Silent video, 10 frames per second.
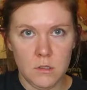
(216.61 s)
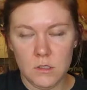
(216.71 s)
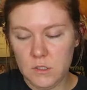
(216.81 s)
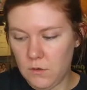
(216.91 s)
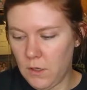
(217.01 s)

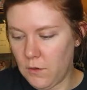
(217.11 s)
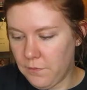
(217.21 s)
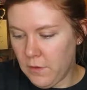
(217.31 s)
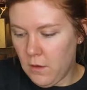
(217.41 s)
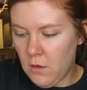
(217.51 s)
So cute.
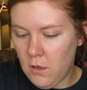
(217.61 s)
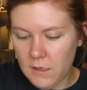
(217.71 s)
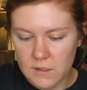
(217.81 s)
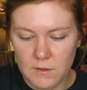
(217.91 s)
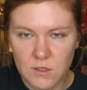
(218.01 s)

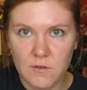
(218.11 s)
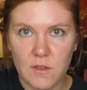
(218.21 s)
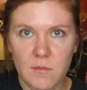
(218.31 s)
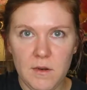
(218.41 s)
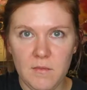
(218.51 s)
Okay, so I do have a
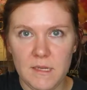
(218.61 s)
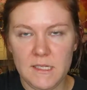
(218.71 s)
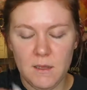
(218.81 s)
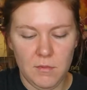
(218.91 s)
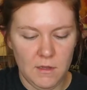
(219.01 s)
little bit of my
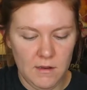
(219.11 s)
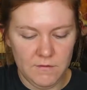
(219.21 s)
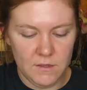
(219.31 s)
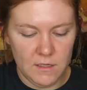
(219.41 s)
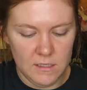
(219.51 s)
sample
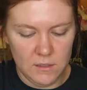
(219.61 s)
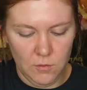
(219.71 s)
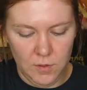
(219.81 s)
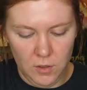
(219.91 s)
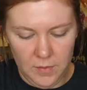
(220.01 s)
left in this
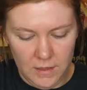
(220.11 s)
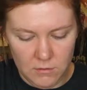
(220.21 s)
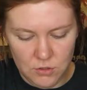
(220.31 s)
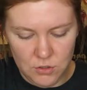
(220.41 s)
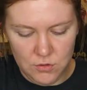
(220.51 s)
little pill
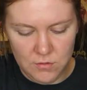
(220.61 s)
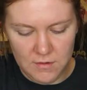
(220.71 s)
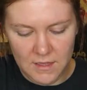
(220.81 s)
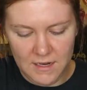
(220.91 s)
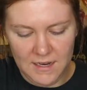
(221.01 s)
pouch
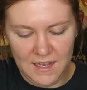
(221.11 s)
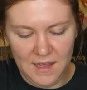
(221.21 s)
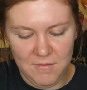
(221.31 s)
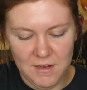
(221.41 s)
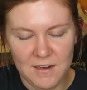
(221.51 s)
that it
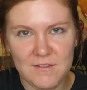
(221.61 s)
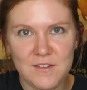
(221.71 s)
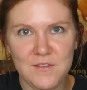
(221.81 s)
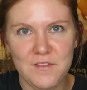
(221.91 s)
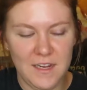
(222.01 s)
came in. It was
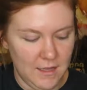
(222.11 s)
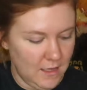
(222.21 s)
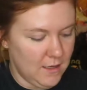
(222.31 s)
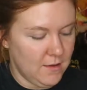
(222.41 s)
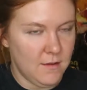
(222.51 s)
so funny.
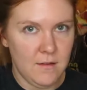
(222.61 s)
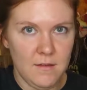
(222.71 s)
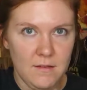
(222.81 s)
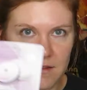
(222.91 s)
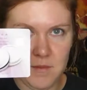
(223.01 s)
Like,
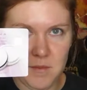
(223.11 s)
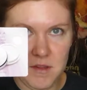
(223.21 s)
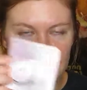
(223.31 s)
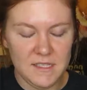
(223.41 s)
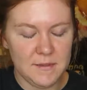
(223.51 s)

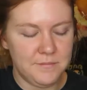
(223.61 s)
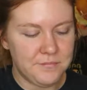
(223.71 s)
remember this?